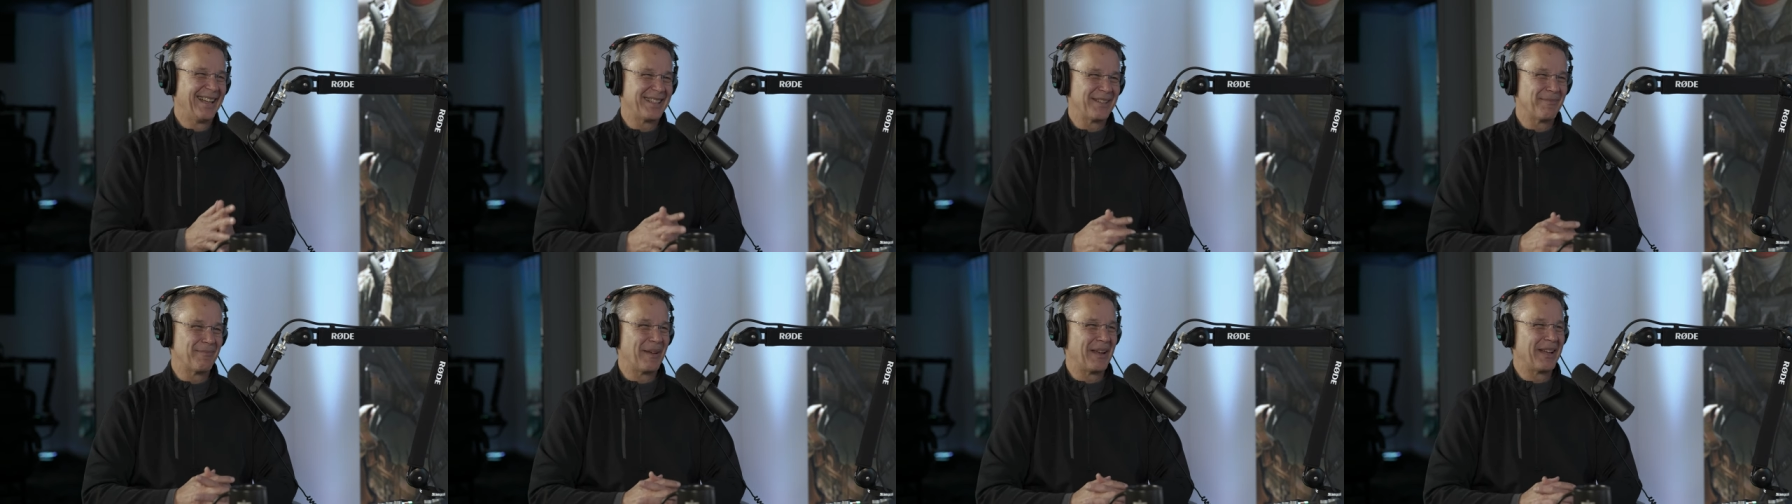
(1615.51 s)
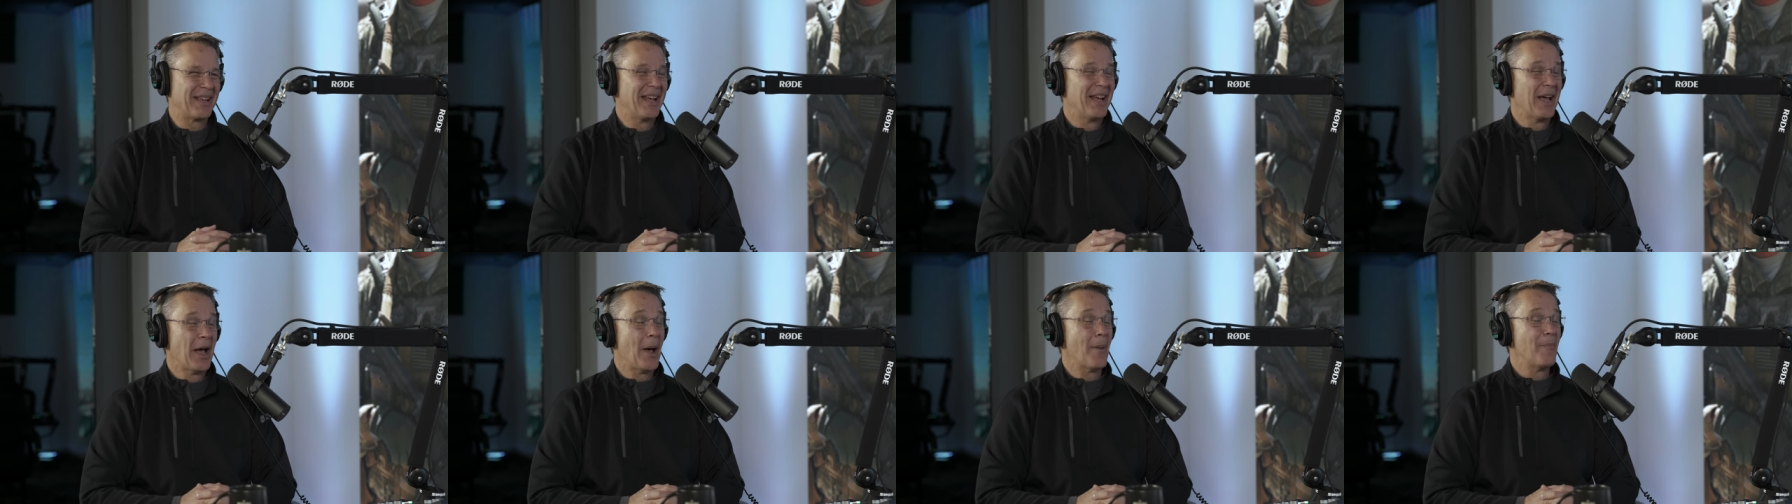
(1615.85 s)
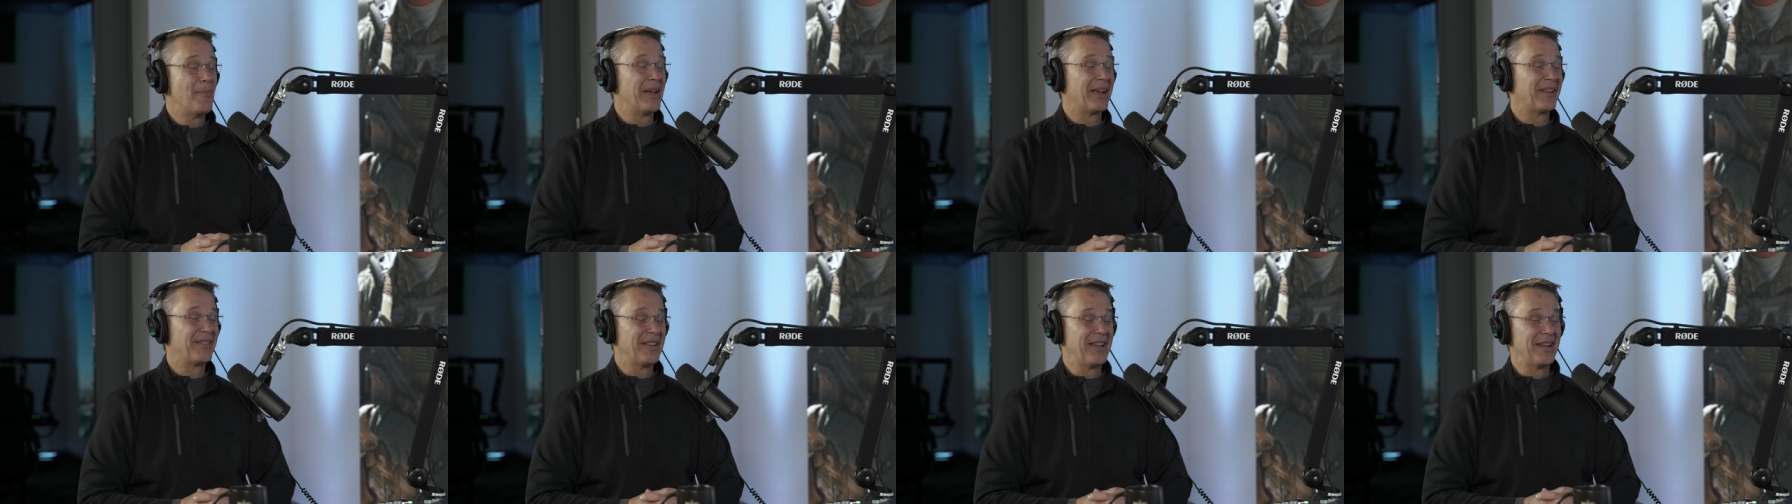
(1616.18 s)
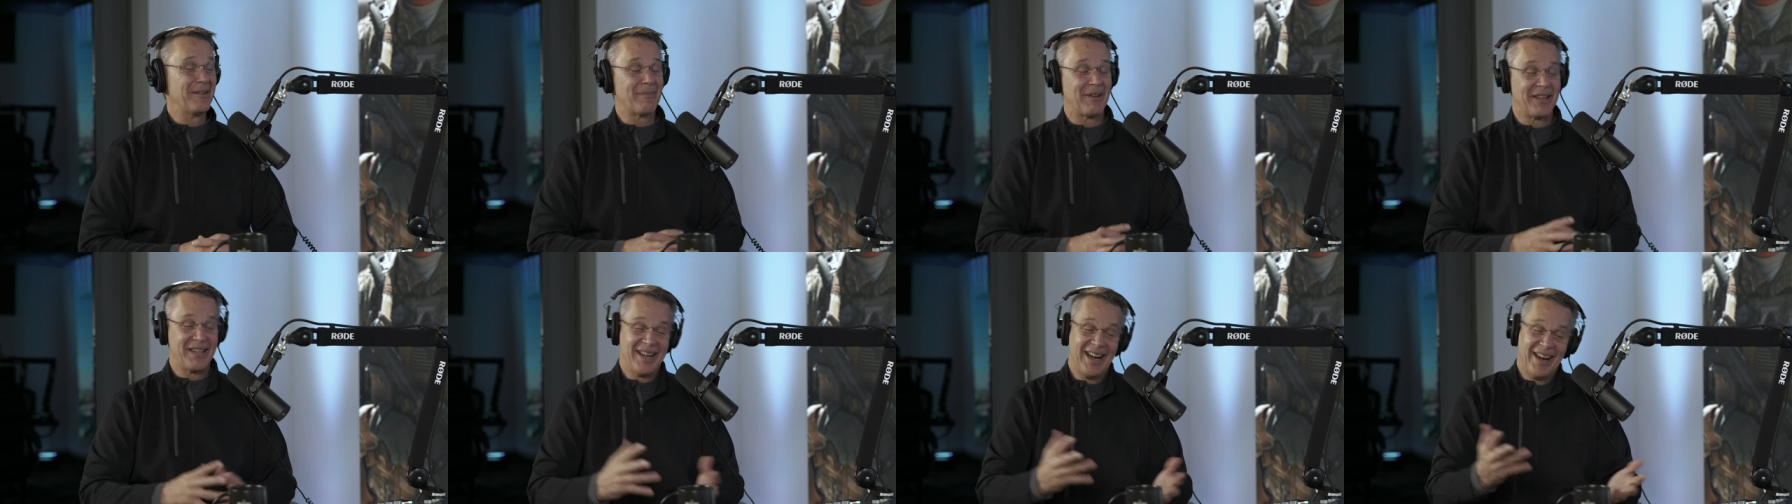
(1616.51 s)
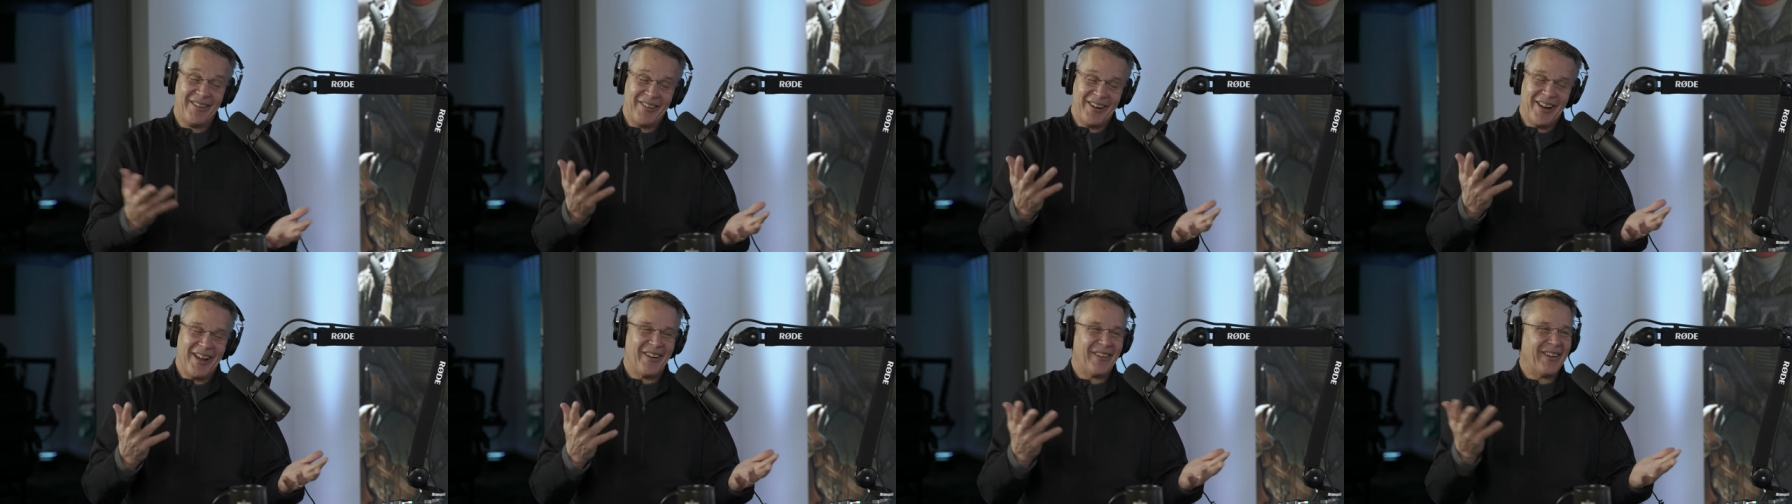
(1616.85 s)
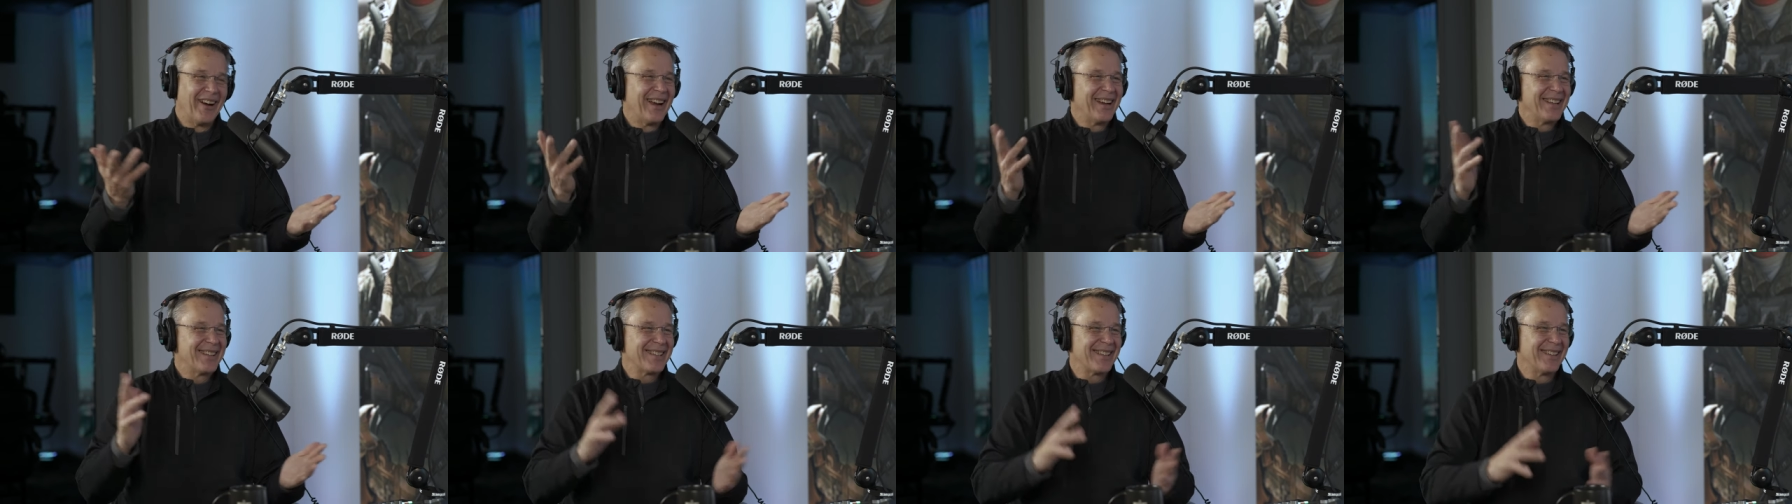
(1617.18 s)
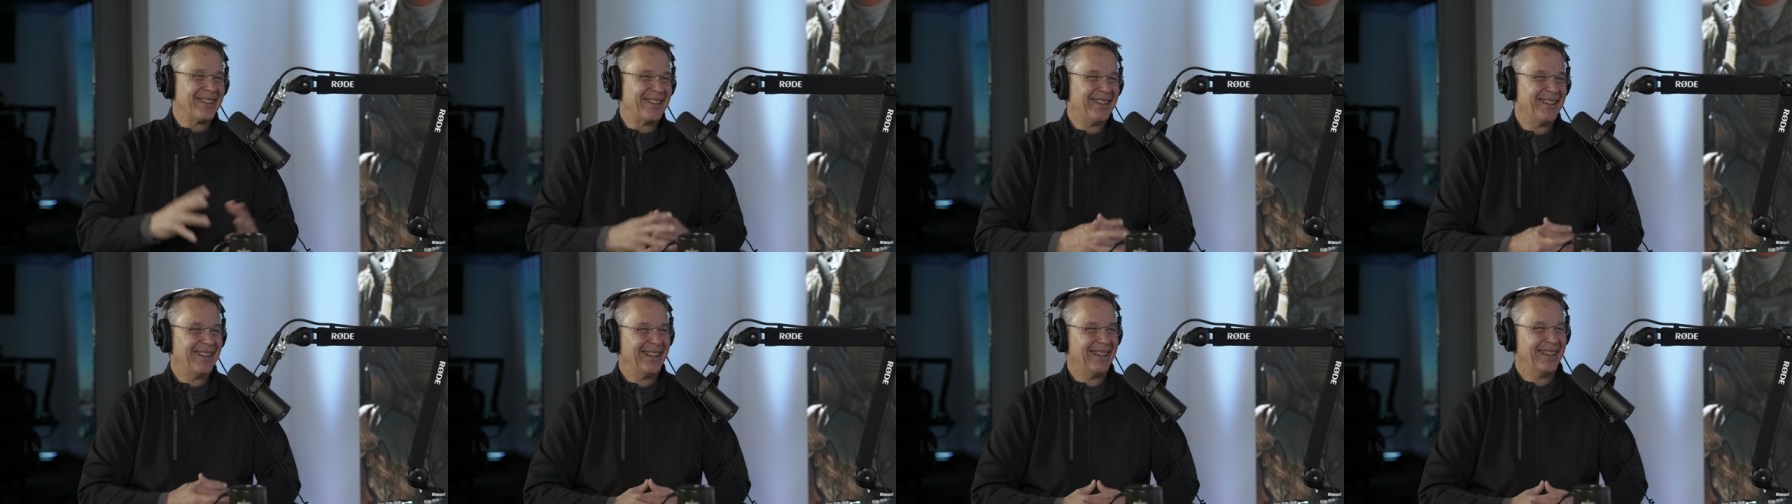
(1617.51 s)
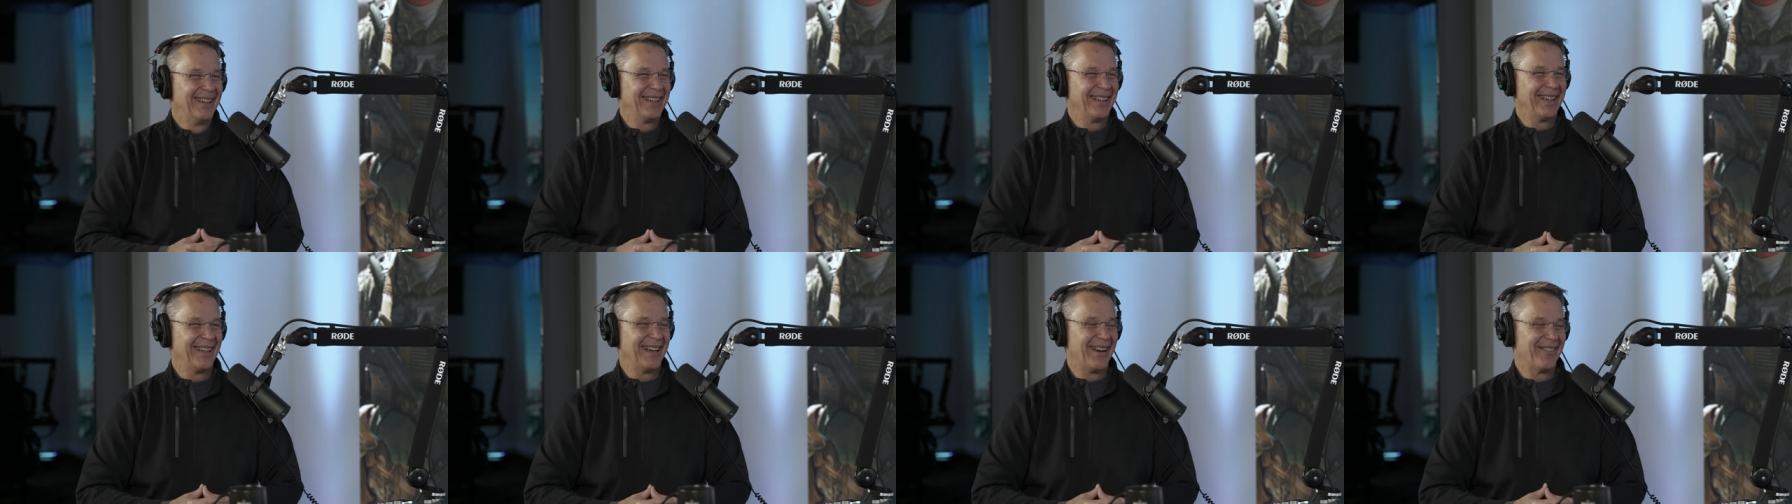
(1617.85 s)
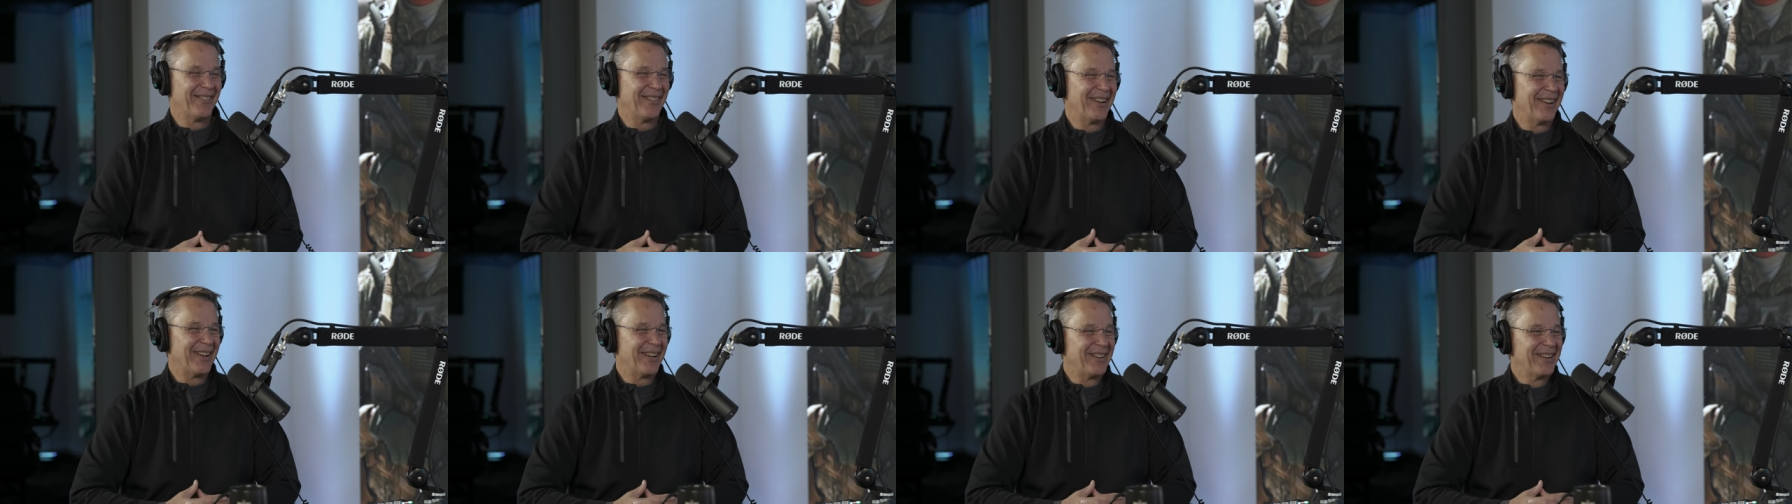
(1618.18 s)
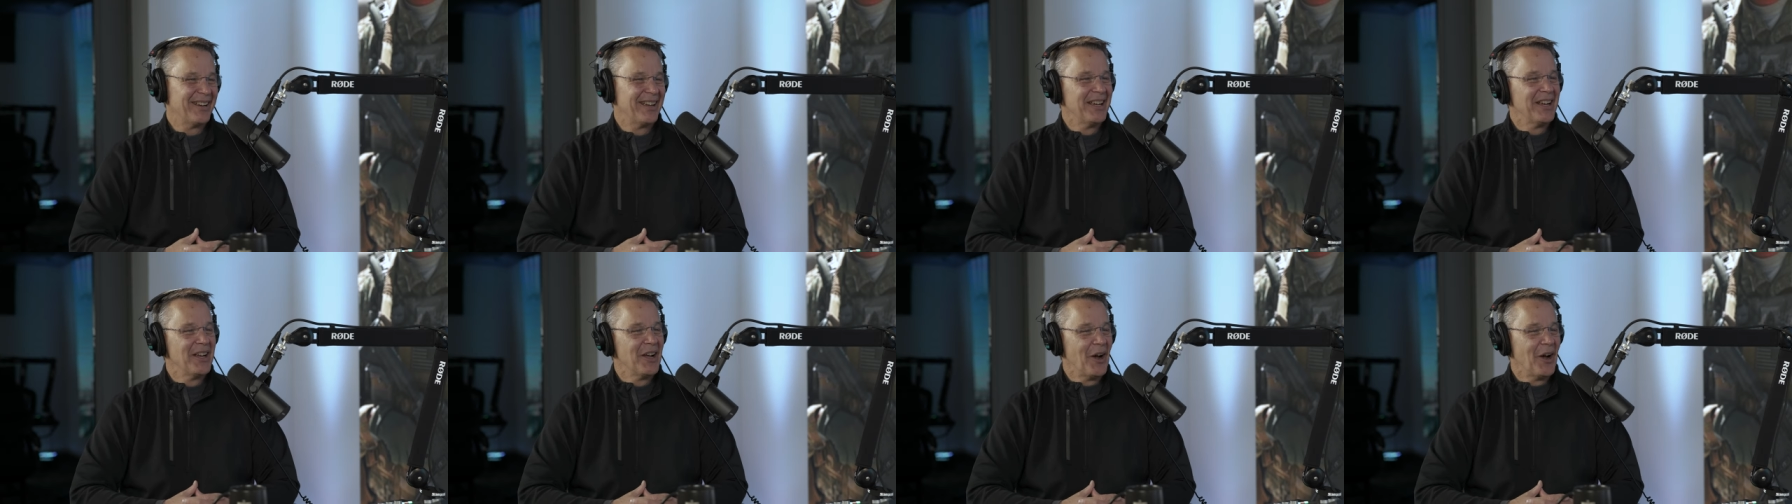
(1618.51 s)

That's a big a big thing, but you never know, right? So, you never know. You never know.